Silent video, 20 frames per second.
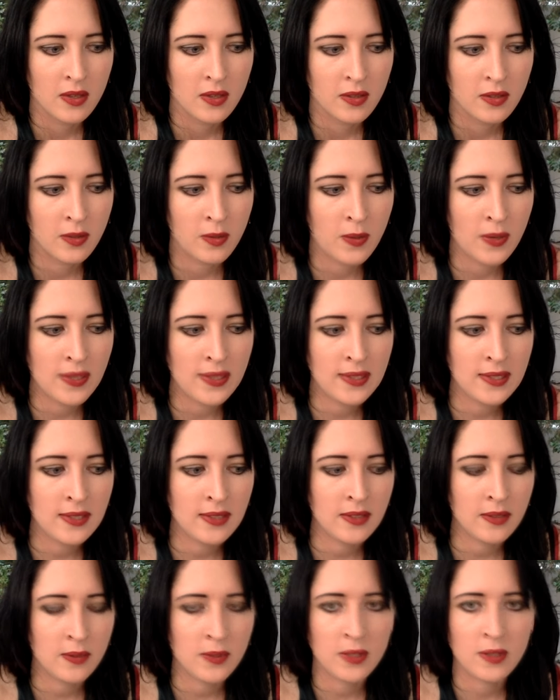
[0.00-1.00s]
The one thing
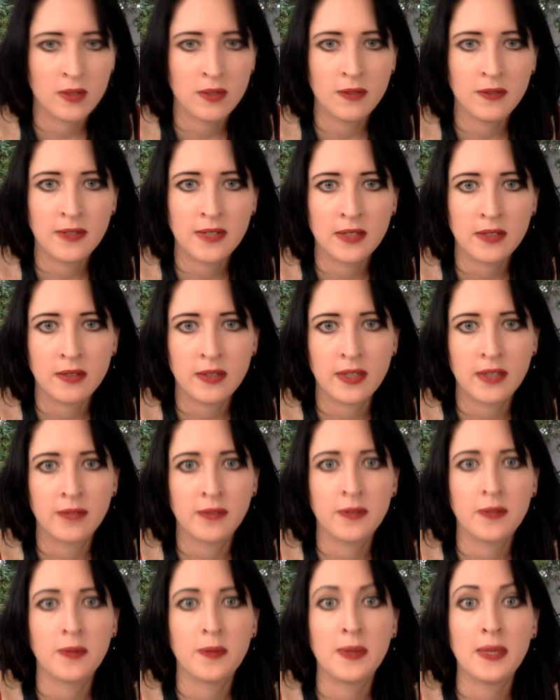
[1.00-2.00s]
that we all felt right
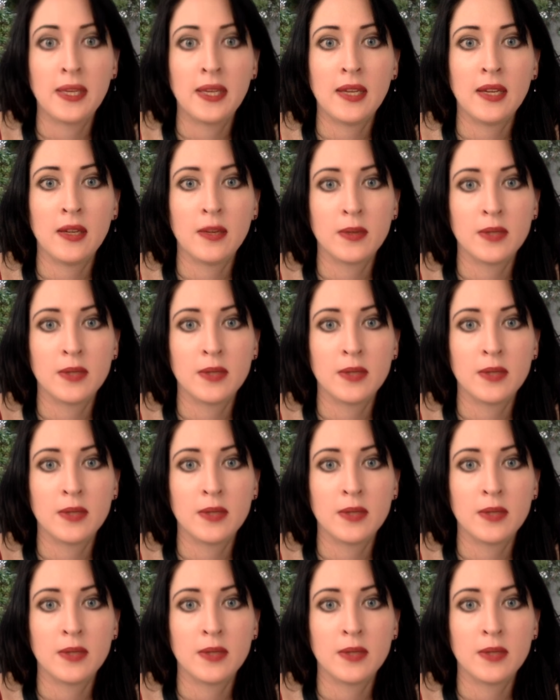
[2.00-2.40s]
from the beginning